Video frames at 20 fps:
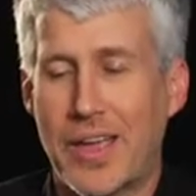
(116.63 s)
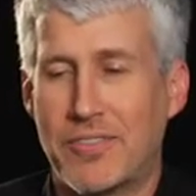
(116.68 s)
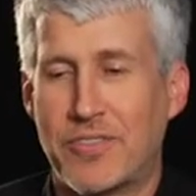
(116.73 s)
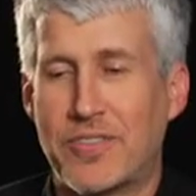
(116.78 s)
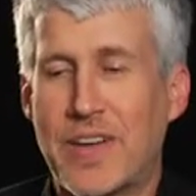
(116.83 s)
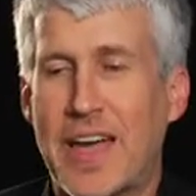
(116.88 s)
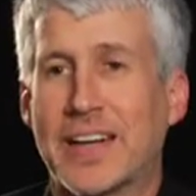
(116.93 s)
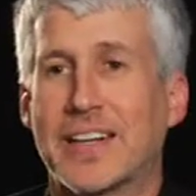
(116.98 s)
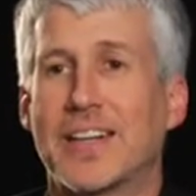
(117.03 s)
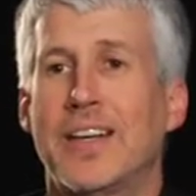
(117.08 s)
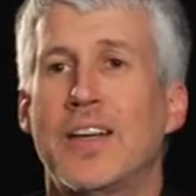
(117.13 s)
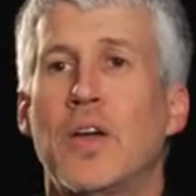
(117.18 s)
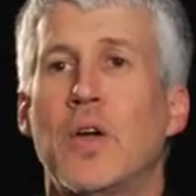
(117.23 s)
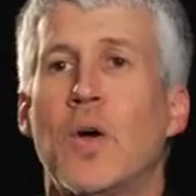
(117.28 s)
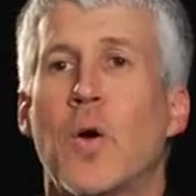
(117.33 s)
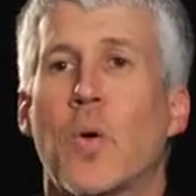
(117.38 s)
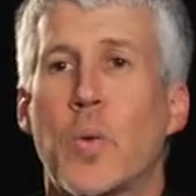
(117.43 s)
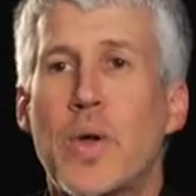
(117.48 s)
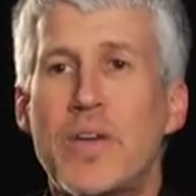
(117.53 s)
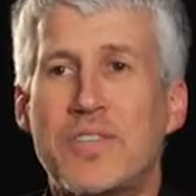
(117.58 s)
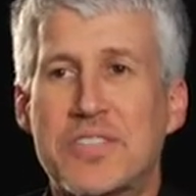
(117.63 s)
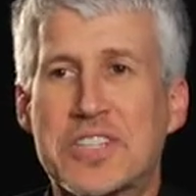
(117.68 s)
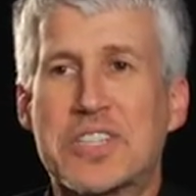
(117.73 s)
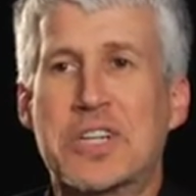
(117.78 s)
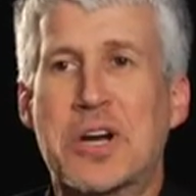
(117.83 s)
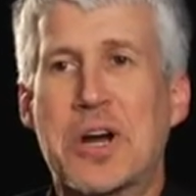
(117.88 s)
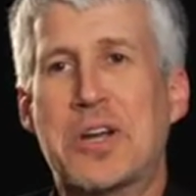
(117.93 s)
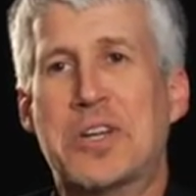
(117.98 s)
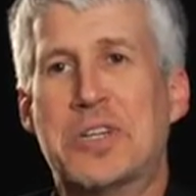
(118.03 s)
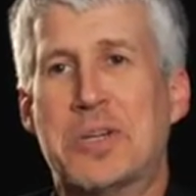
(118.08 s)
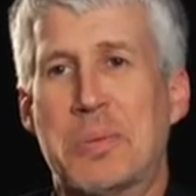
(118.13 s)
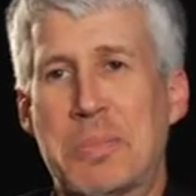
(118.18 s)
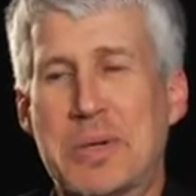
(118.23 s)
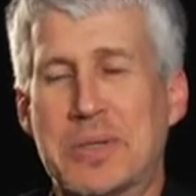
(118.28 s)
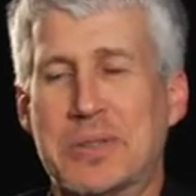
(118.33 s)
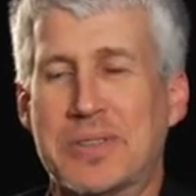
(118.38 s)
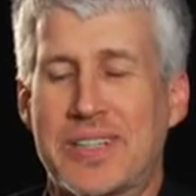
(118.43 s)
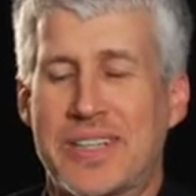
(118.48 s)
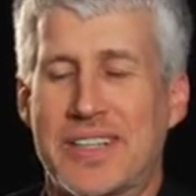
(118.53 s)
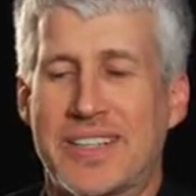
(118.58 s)
In fact, we've started to
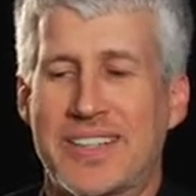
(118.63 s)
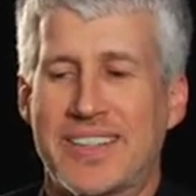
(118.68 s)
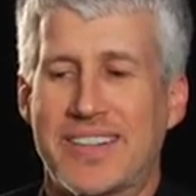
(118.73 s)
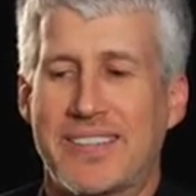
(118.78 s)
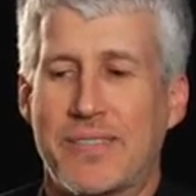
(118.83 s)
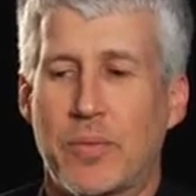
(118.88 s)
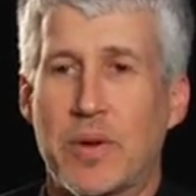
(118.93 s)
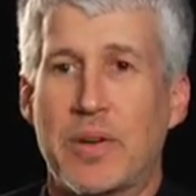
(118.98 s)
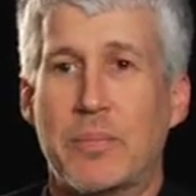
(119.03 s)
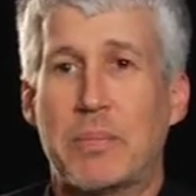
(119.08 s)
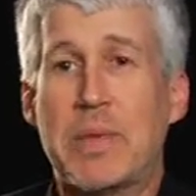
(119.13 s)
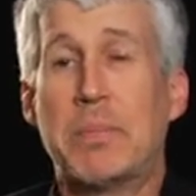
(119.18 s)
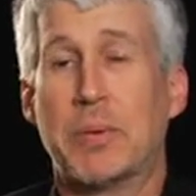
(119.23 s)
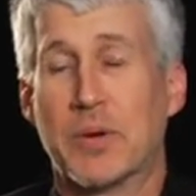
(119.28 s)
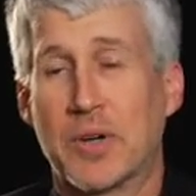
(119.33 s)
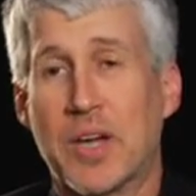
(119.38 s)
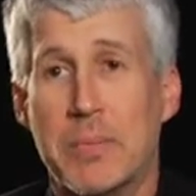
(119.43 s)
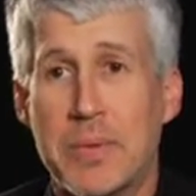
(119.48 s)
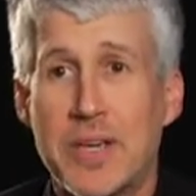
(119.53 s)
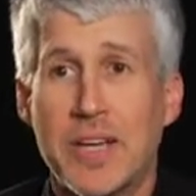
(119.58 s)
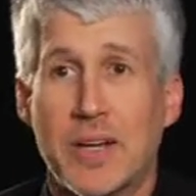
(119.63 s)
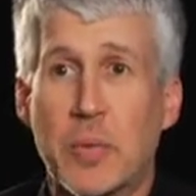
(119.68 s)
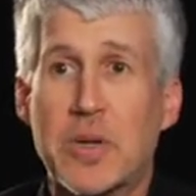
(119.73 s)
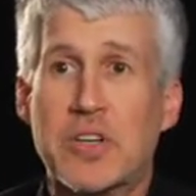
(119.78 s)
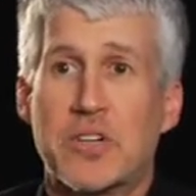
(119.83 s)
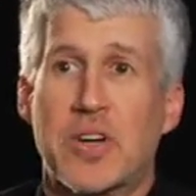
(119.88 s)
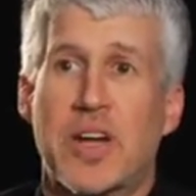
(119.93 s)
build in, when people come in, we